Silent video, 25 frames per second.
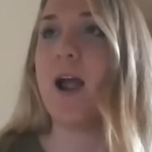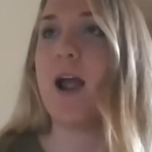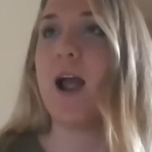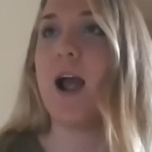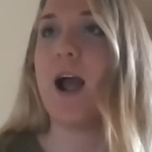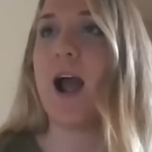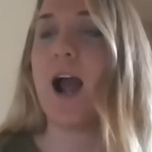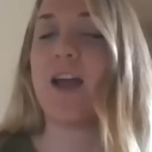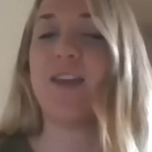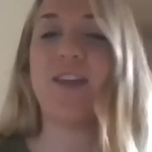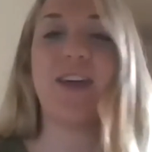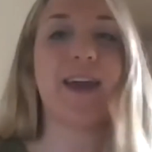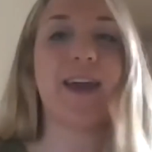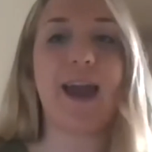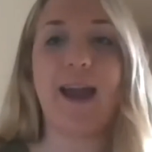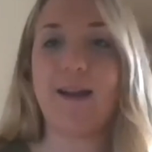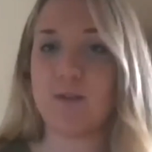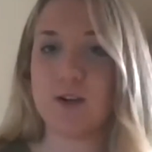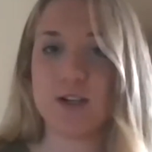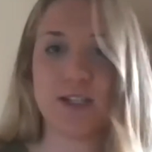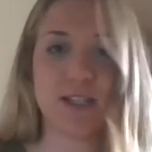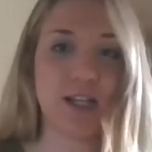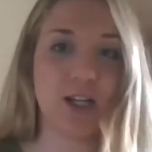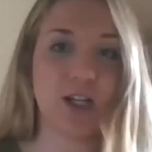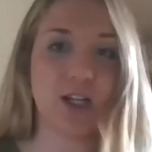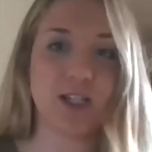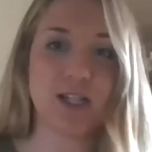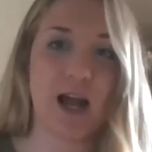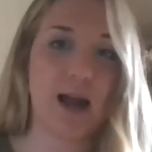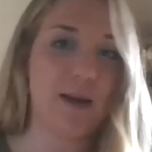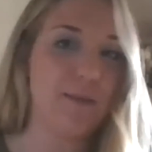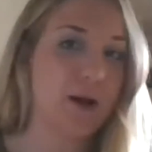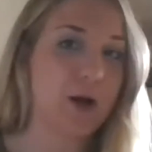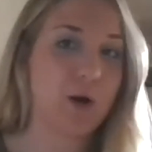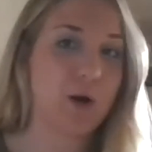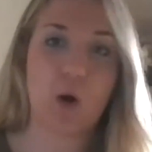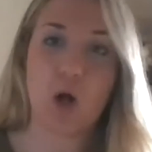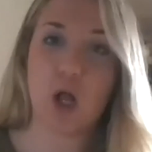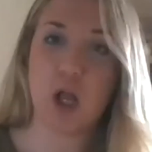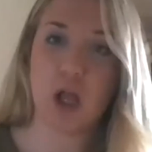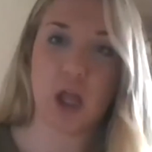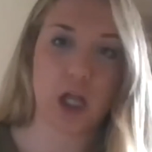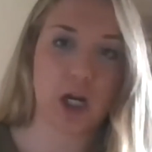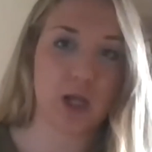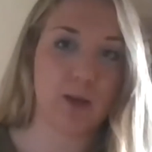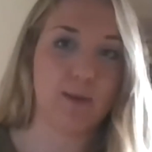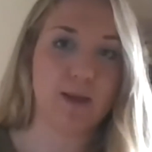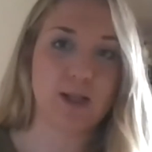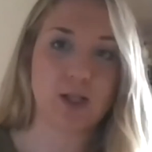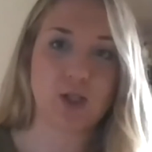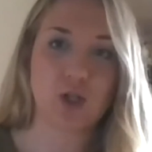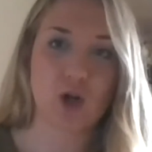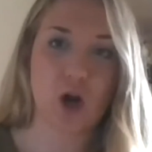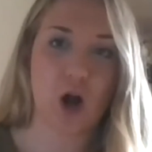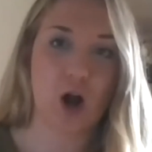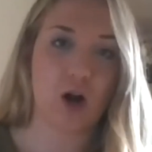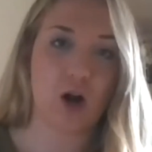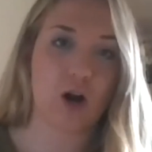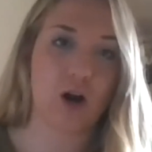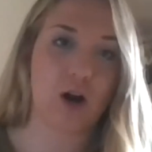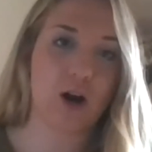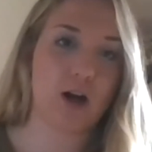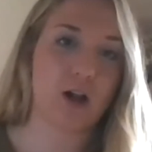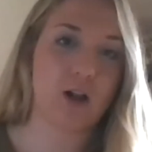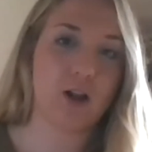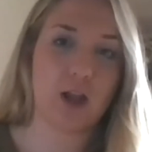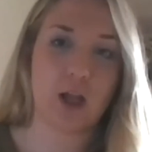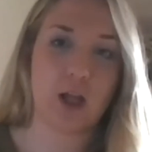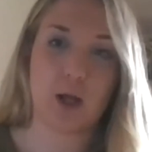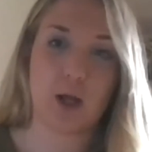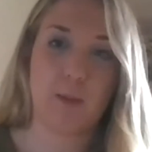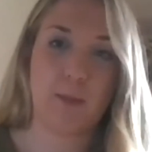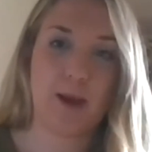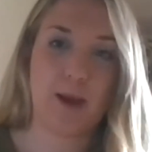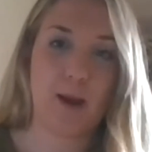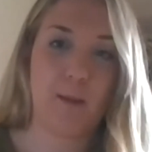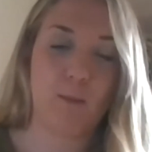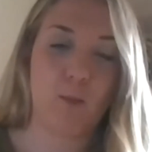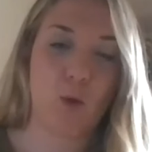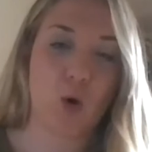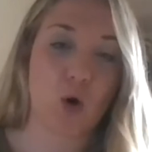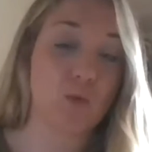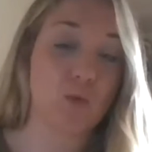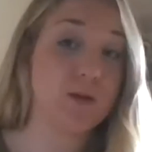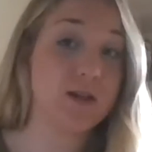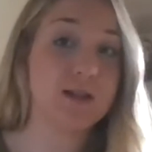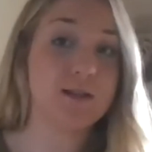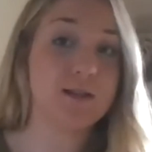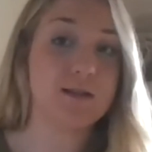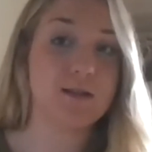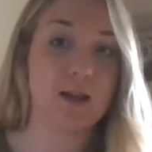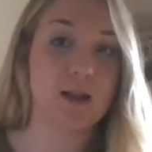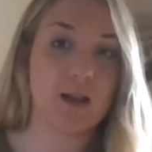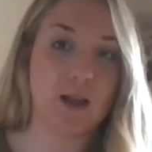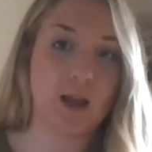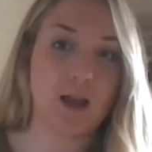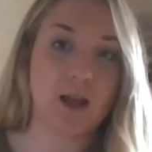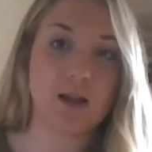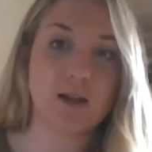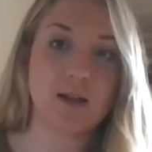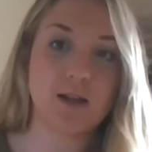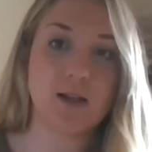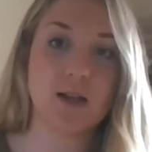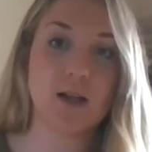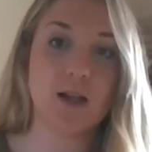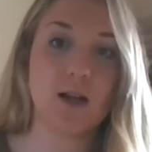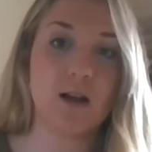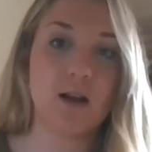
I think every single time I grow a little bit stronger and a little bit more resilient.